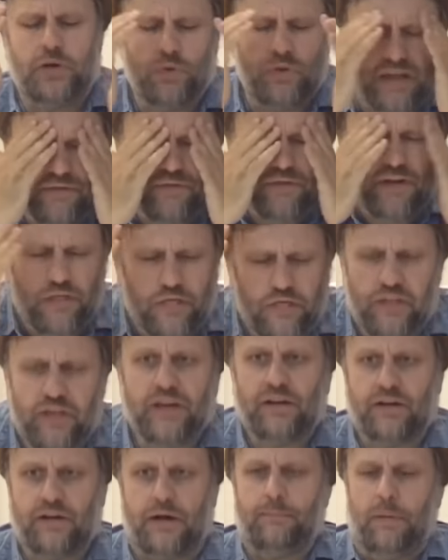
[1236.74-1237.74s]
you even
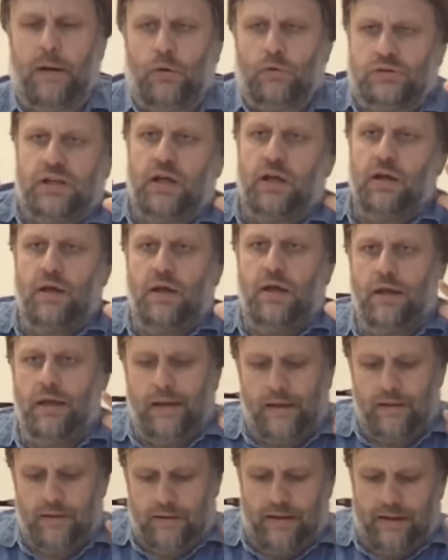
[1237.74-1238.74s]
think about
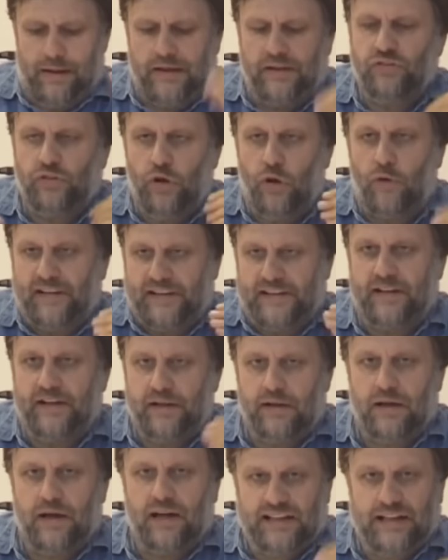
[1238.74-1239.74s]
uh,
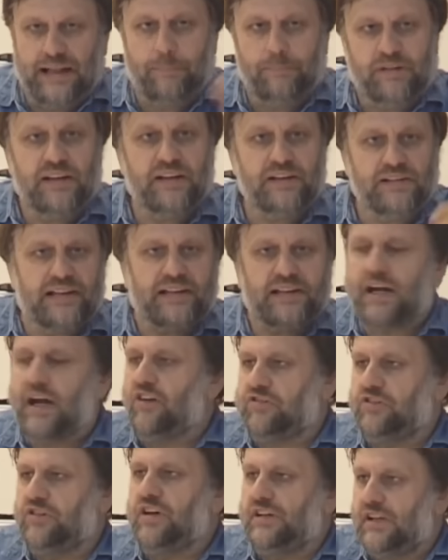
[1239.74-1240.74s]
endorsing, accepting
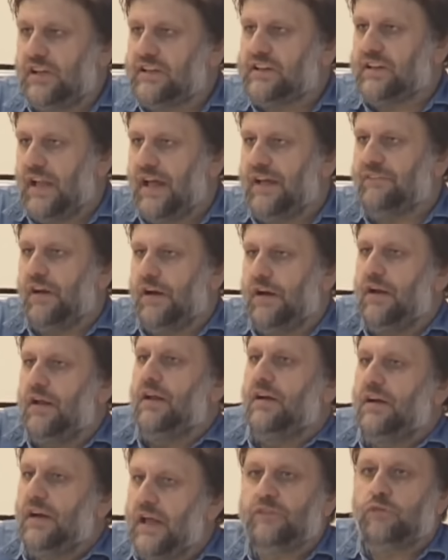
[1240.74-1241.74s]
discussion at this level,
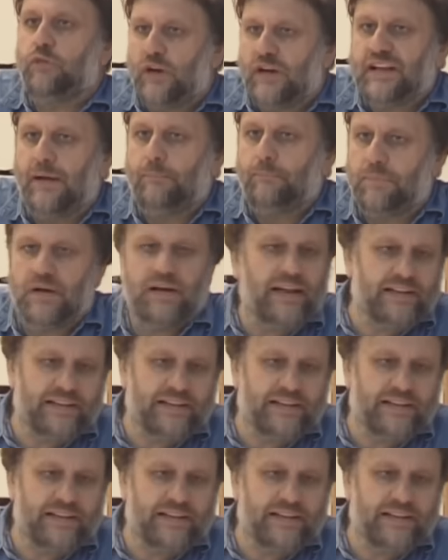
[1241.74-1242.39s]
like for example,